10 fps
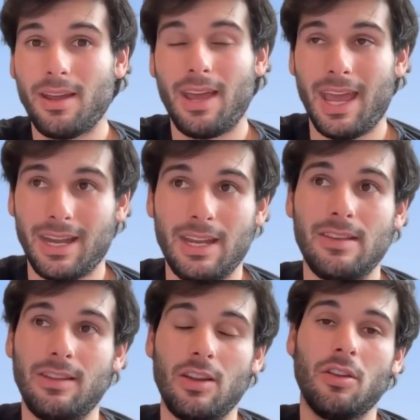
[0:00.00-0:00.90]
and
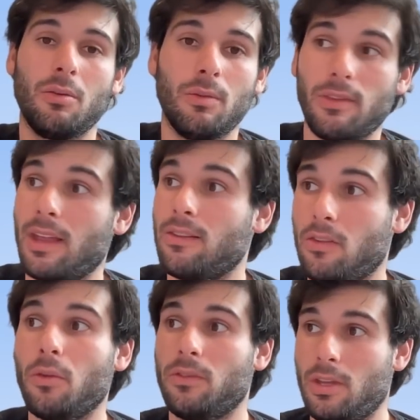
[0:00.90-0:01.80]
easy to use and
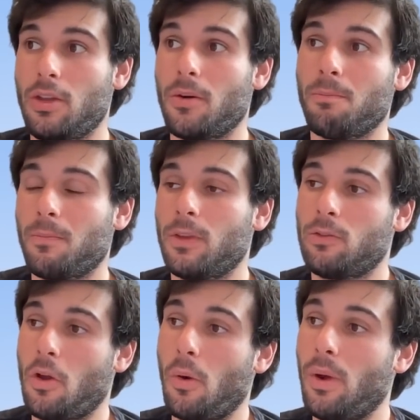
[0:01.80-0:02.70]
still secure.
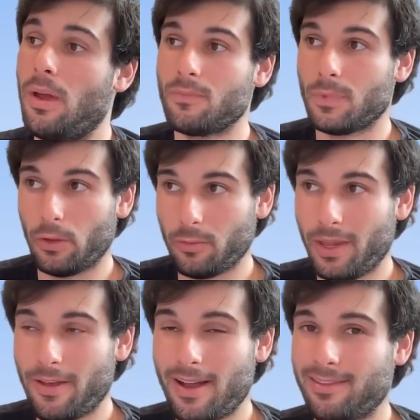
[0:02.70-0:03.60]
So those are
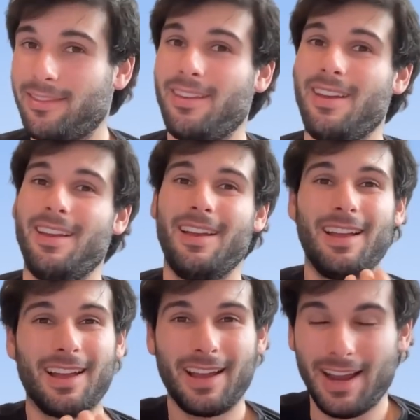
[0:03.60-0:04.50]
my thoughts,
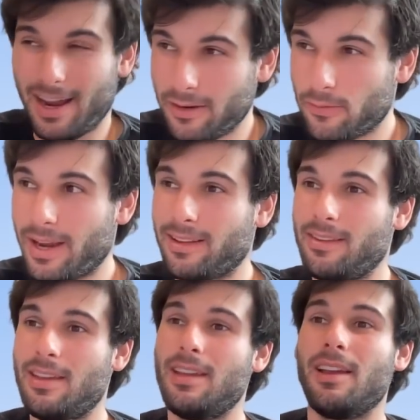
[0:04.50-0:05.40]
kind of
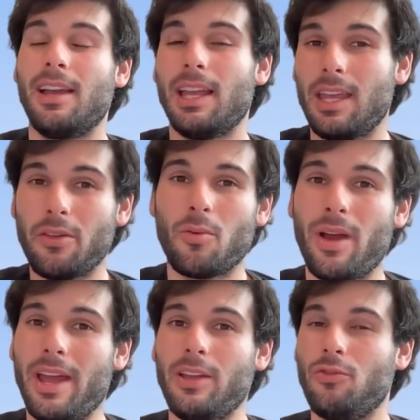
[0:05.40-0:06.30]
ranty. Either
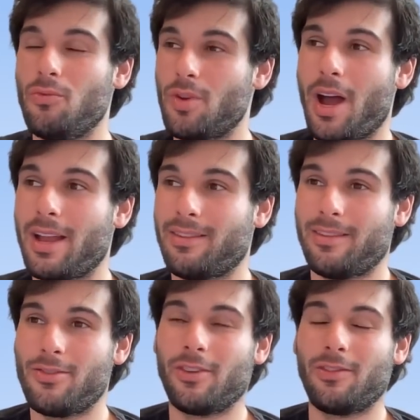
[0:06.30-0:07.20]
way, do
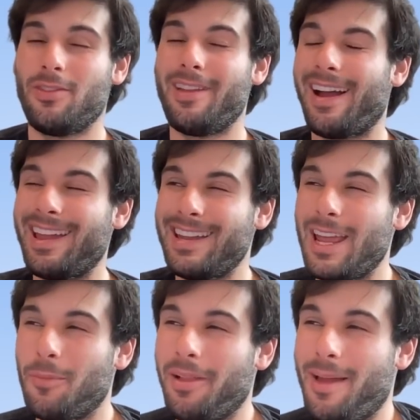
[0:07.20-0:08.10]
not just not
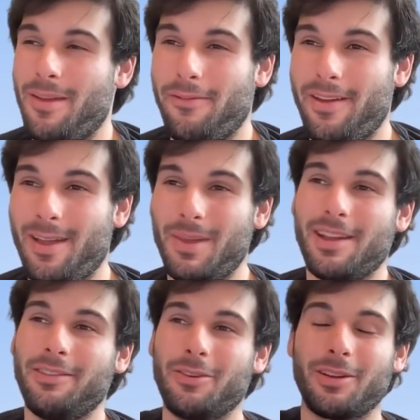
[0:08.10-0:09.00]
enable MFA
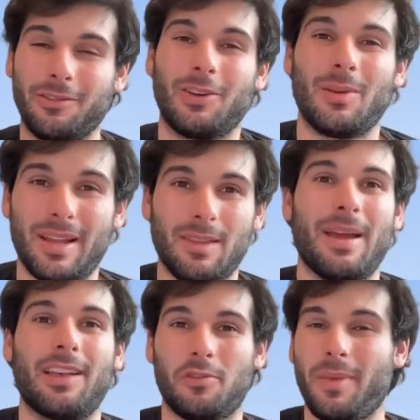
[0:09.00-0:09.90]
because you're concerned about the
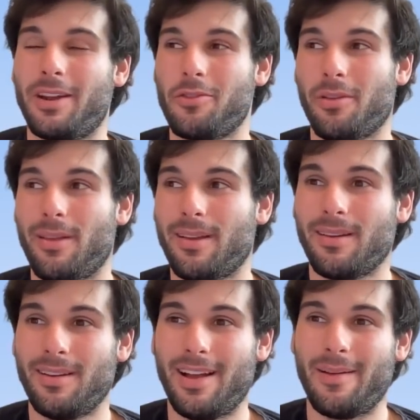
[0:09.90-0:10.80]
password manager thing.
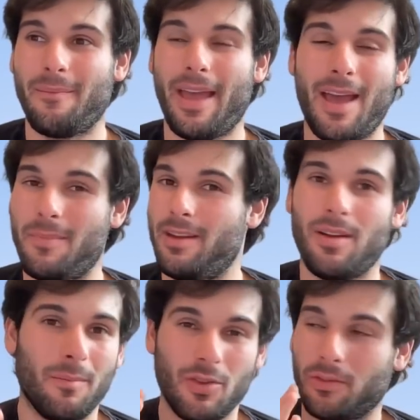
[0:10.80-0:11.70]
Um, at
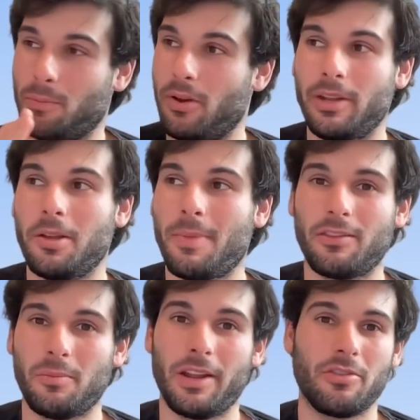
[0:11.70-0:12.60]
minimum, just put in your
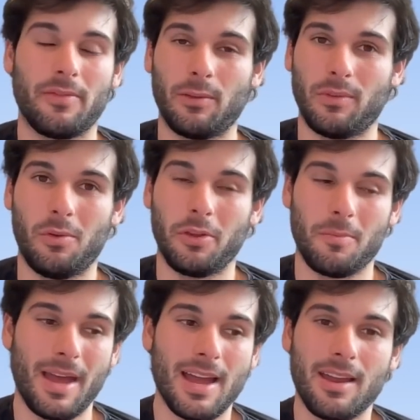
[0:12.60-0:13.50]
password manager if that's what's holding you
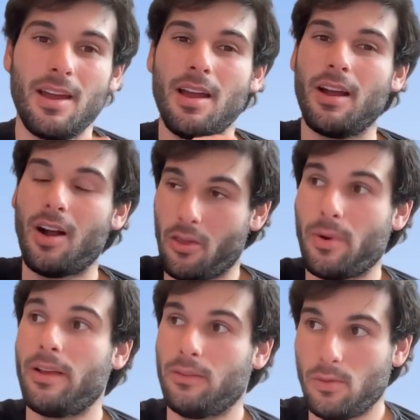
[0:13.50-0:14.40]
back.
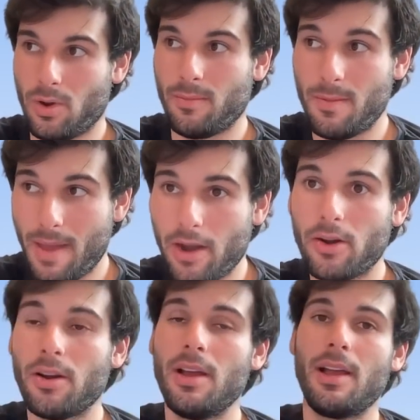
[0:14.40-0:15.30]
Otherwise, if you want to be
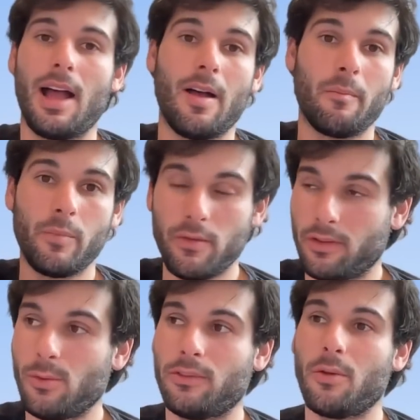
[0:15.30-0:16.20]
better, um, move
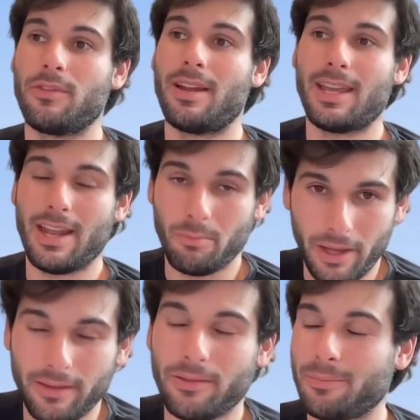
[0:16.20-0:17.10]
it to its own dedicated
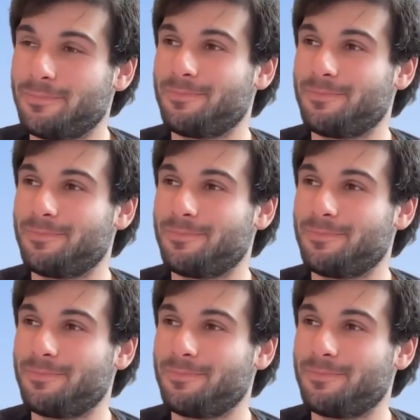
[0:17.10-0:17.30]
place.